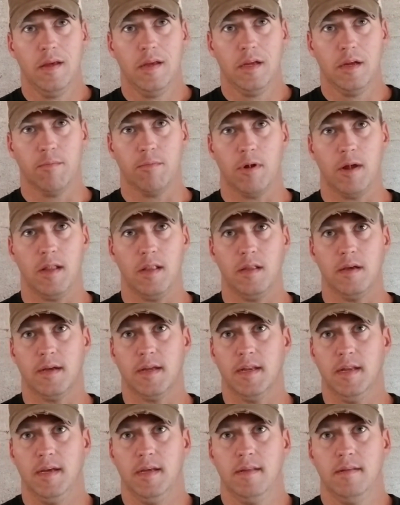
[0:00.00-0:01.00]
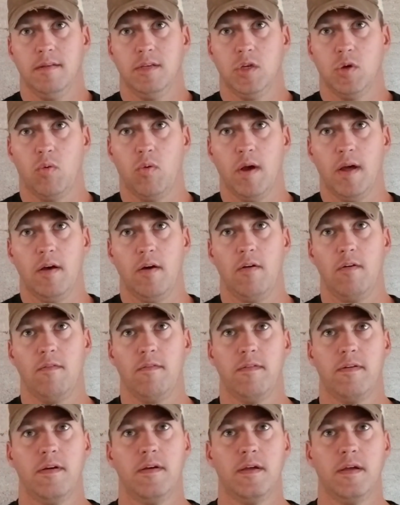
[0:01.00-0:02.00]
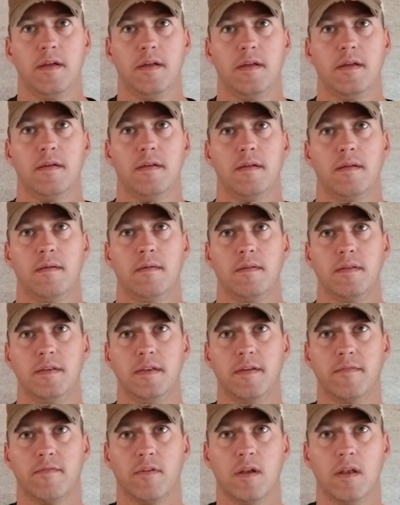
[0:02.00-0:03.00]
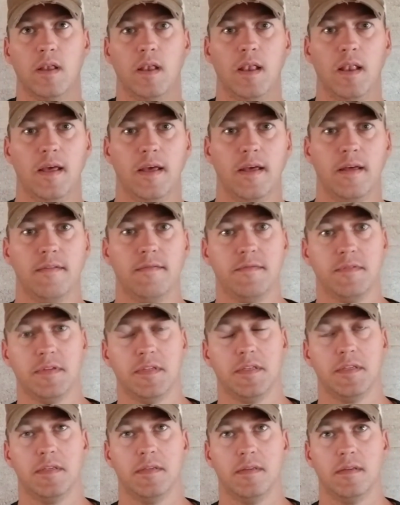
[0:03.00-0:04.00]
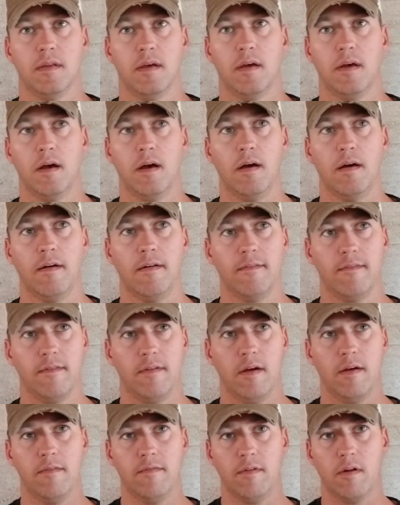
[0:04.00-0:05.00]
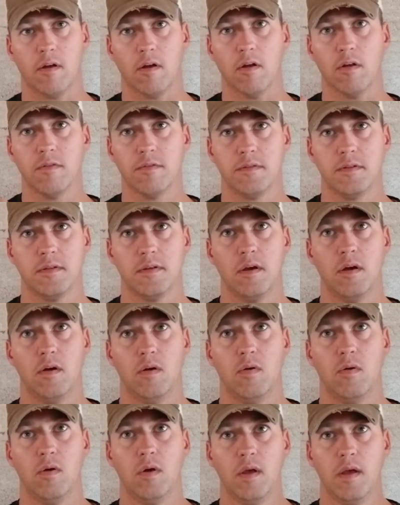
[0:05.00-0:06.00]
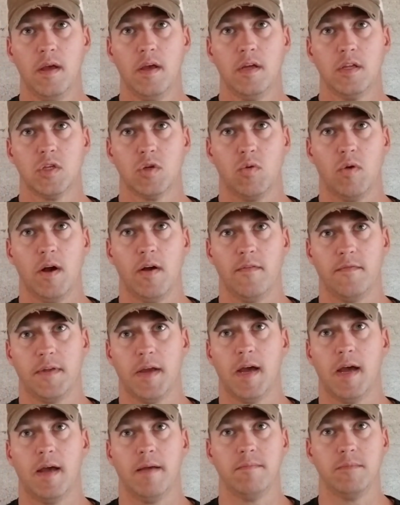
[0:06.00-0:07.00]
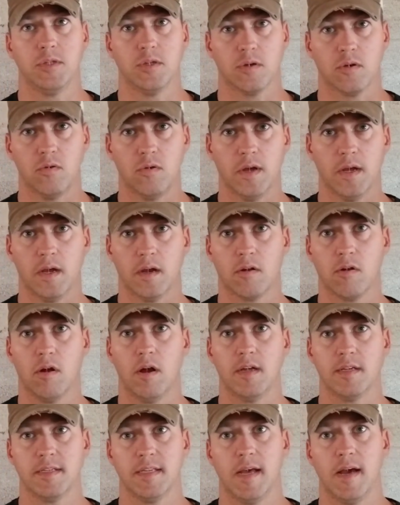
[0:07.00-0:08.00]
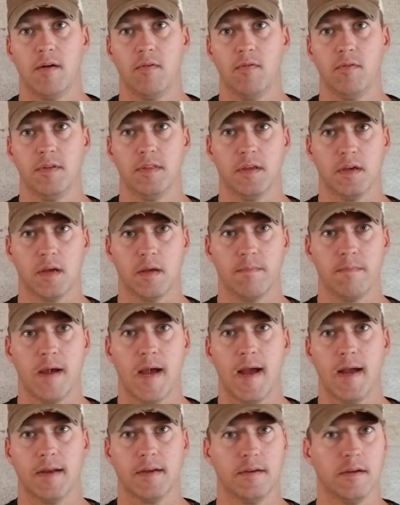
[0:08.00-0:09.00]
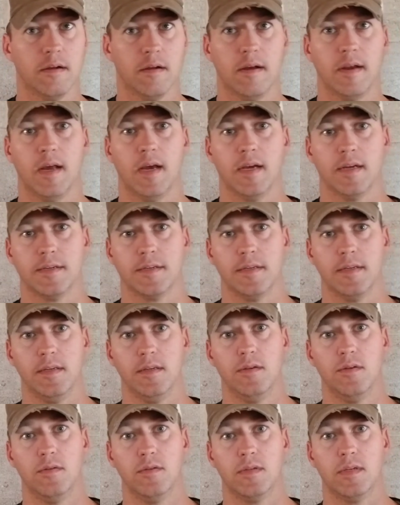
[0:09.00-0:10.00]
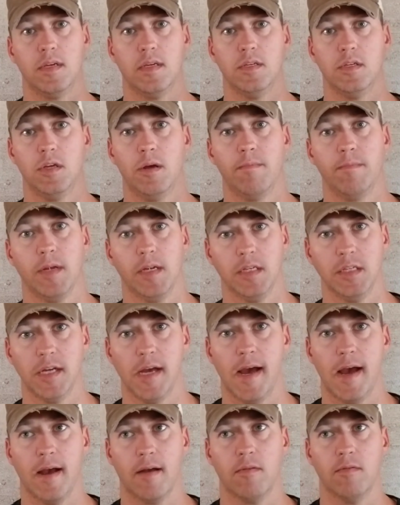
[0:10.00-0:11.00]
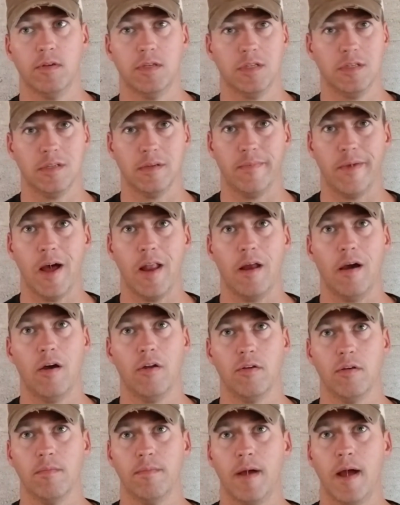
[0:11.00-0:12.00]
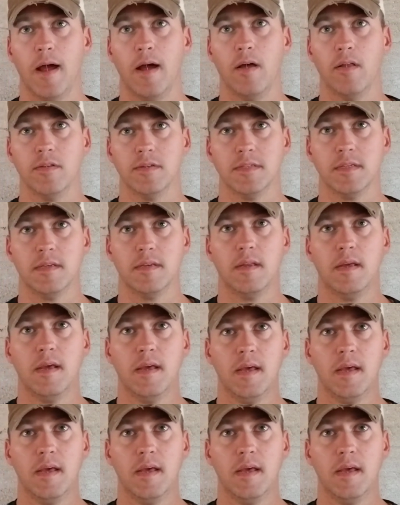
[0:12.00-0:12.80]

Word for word: you're probably looking at 12 different lifts of, of earth. So 12 times you're going across that with a compactor and I actually used a jumping jack, which is about 100 pounds and,